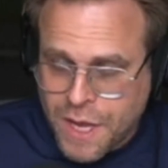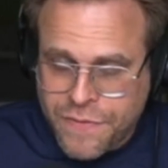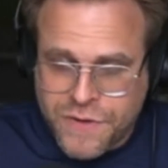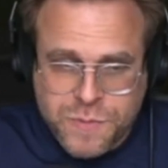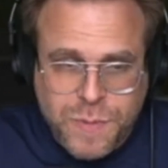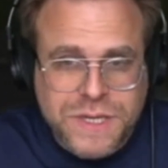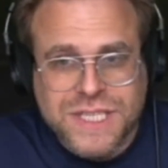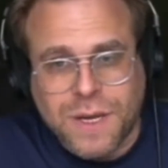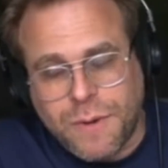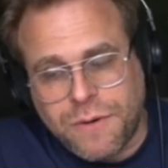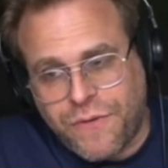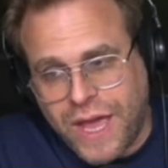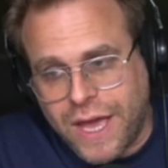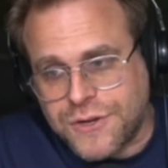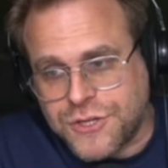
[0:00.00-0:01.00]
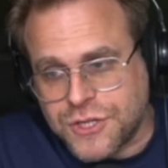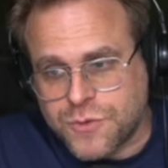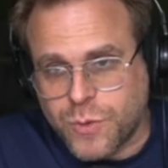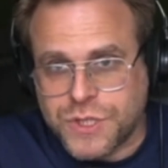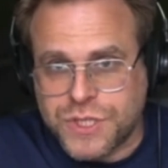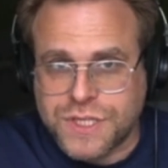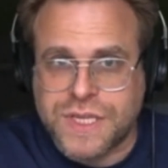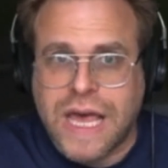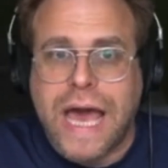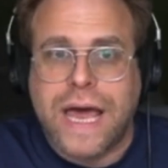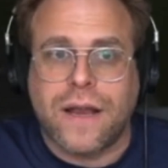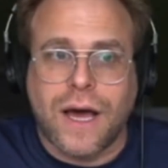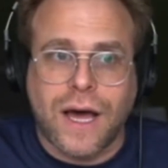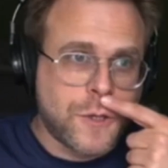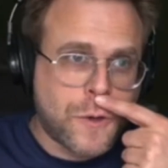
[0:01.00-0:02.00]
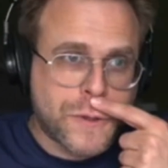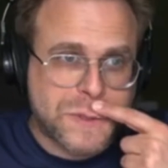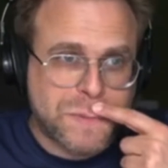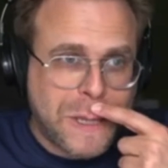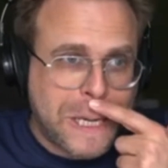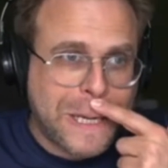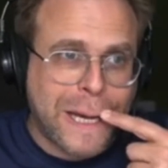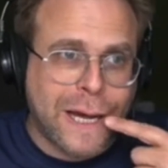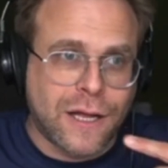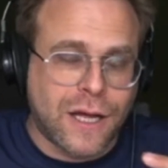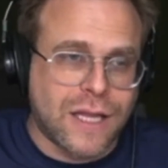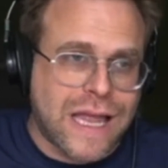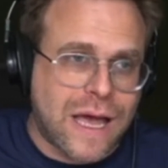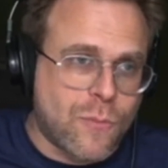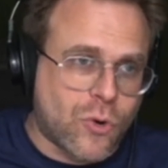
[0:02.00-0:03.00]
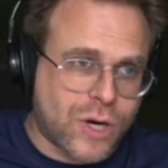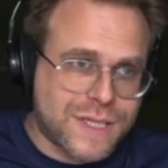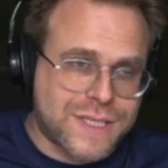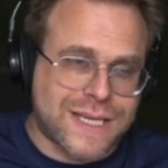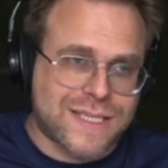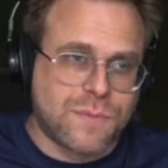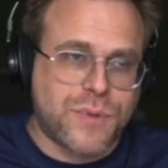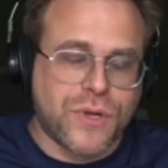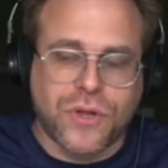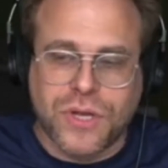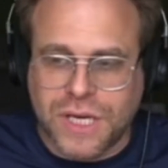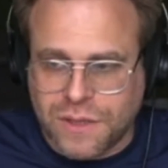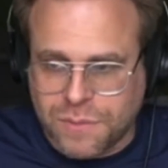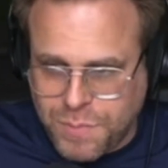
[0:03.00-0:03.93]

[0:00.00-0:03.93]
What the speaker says: There's been some advantages, which is that, there's been a lot more accessibility.